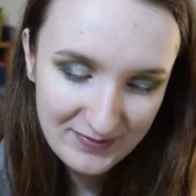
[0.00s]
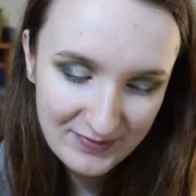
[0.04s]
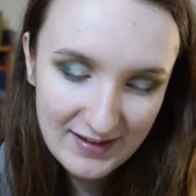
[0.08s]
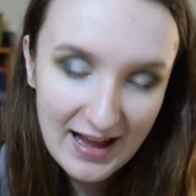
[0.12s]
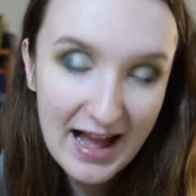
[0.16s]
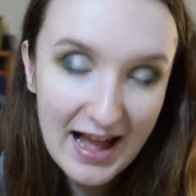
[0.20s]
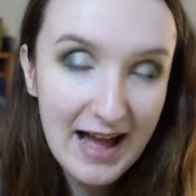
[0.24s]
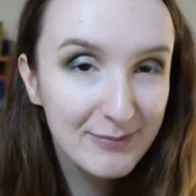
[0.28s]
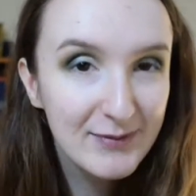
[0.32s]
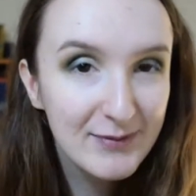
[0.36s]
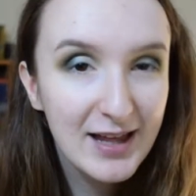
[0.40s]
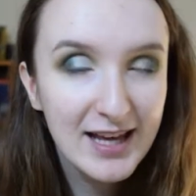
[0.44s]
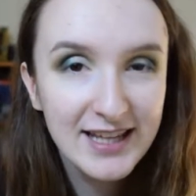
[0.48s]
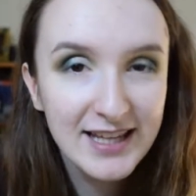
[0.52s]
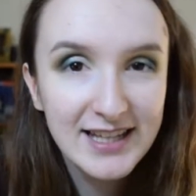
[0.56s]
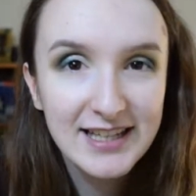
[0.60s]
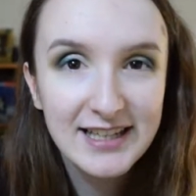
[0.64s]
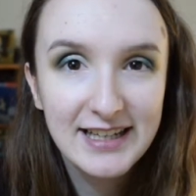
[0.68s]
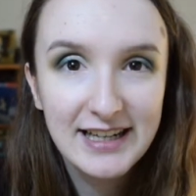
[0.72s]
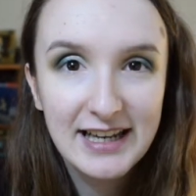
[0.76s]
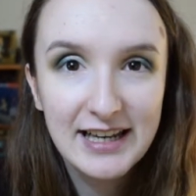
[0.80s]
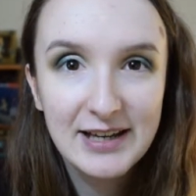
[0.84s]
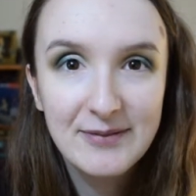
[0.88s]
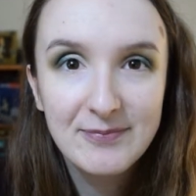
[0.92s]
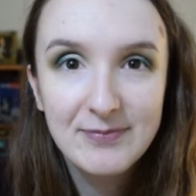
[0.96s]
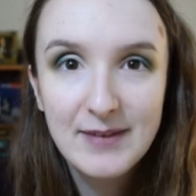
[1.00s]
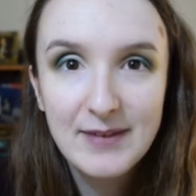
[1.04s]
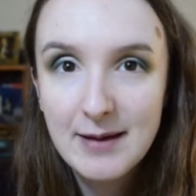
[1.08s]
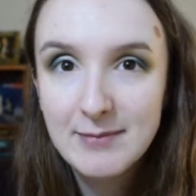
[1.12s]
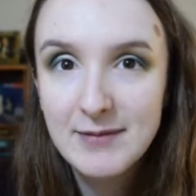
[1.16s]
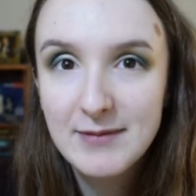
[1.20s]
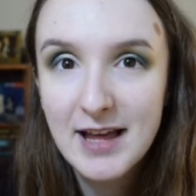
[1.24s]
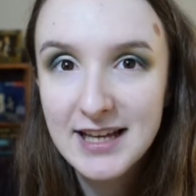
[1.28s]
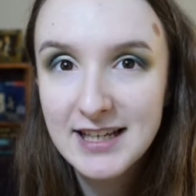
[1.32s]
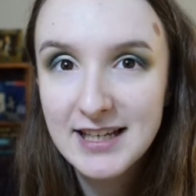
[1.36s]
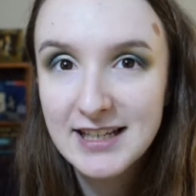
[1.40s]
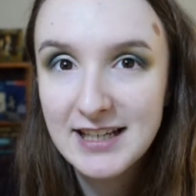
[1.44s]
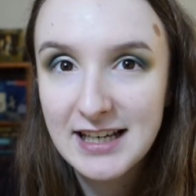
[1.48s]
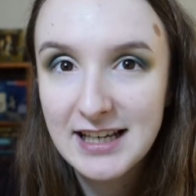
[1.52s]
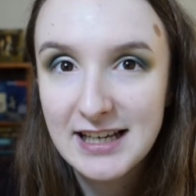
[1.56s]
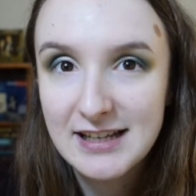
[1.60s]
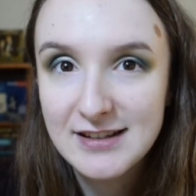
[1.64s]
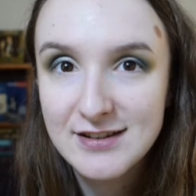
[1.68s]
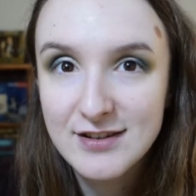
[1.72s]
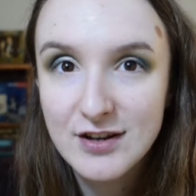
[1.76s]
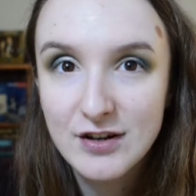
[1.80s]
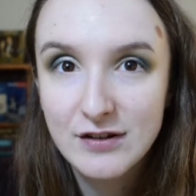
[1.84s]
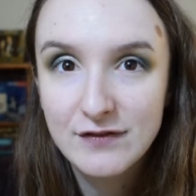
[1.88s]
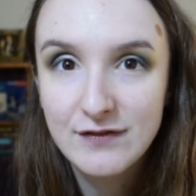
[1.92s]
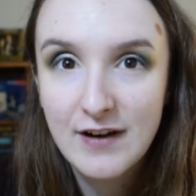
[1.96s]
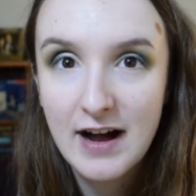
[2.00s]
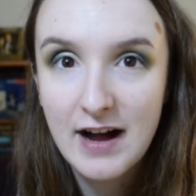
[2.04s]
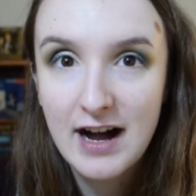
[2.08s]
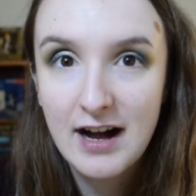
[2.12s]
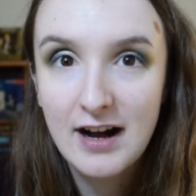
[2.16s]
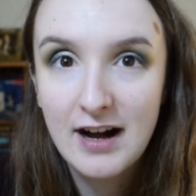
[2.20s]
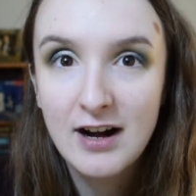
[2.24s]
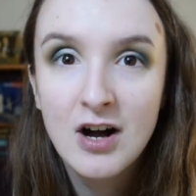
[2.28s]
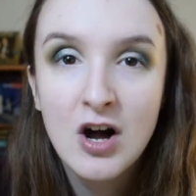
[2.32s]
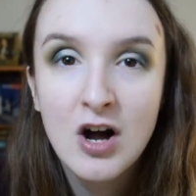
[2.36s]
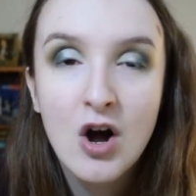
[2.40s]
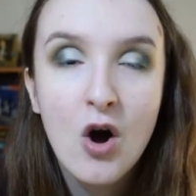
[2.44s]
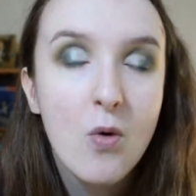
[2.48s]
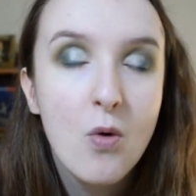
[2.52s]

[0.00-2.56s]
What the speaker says: I'm liking it. I'm liking it so far.